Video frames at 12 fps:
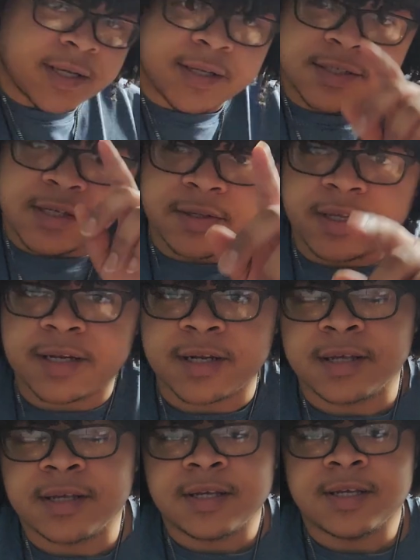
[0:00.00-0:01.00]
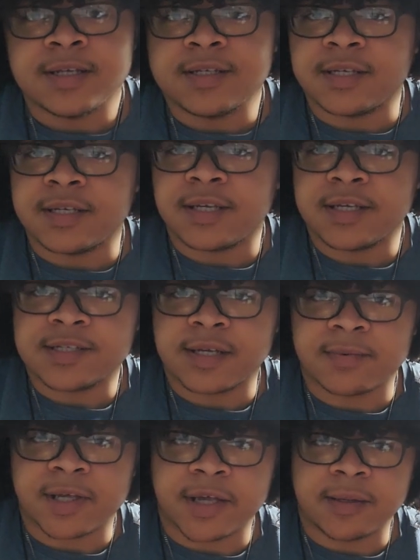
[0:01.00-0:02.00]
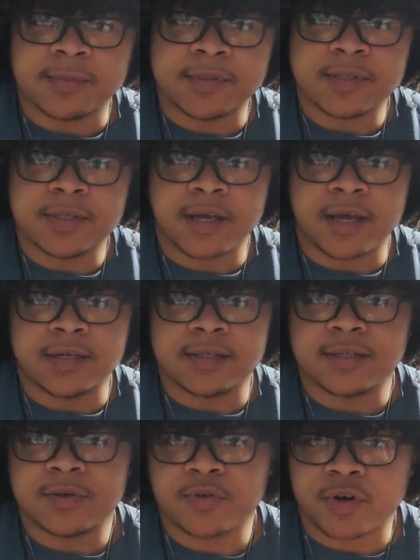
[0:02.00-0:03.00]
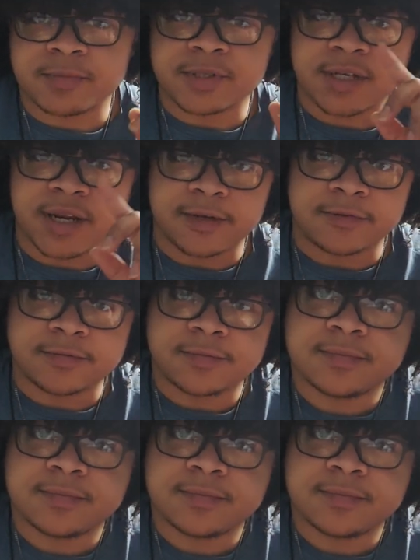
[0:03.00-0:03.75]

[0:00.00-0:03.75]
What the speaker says: until then, see you next time, guys. Crimson out.